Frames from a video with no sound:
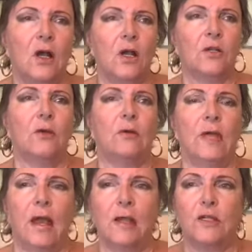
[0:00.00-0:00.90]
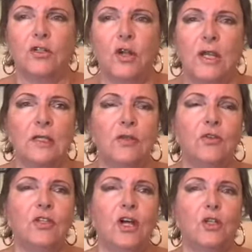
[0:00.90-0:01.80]
on your own character traits, and you
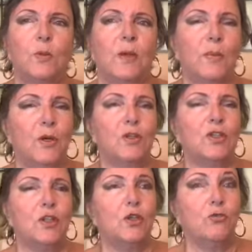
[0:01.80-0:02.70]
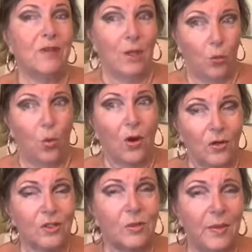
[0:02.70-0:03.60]
start to be a person that you really
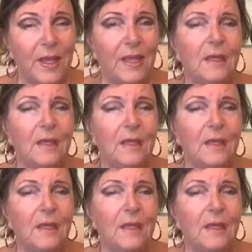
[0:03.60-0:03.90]
want to be,